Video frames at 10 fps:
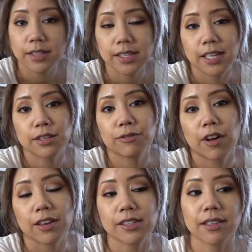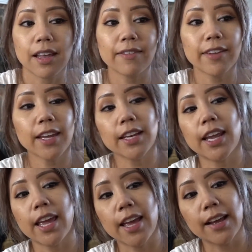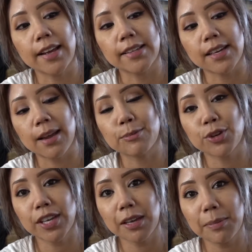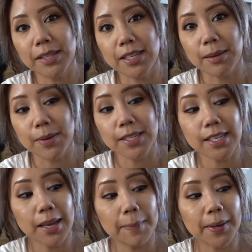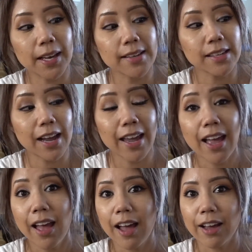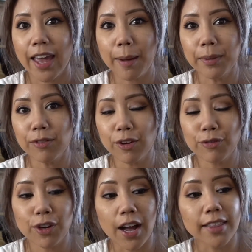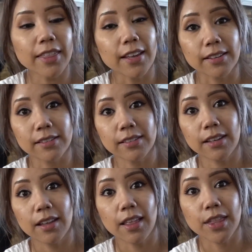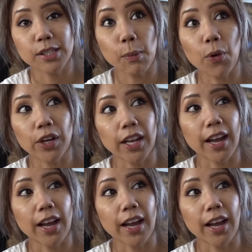listening to Fox eleven, and I'm drinking my Teamy tea because I can't believe I forgot this this morning.